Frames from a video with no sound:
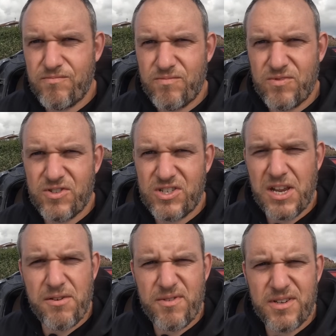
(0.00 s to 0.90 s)

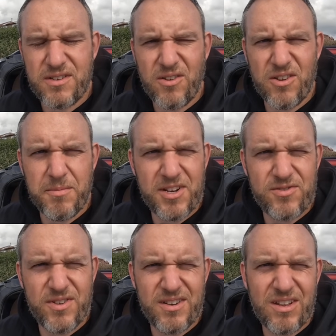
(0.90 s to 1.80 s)
series
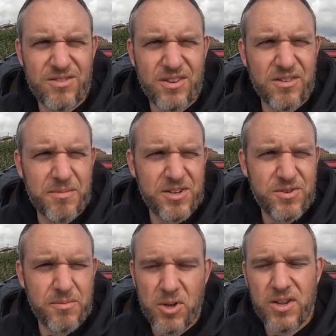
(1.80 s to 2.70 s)
documentary, not
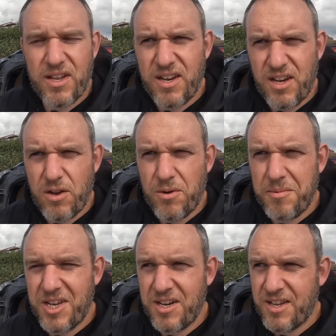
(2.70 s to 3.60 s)
documentary, but yeah, you know what I
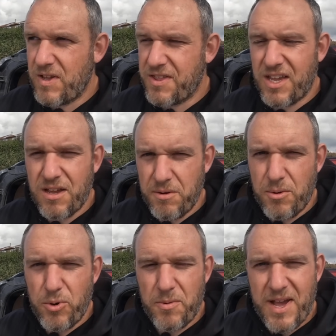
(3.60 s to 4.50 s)
mean. I think I'm going
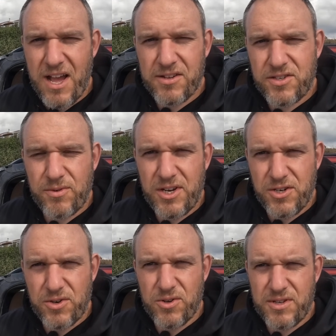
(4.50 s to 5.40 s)
to put them out as three
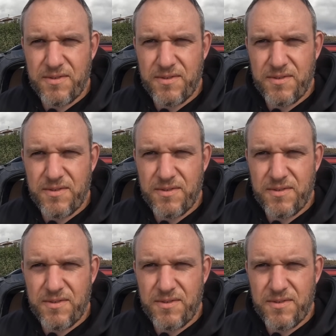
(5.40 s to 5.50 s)
shorter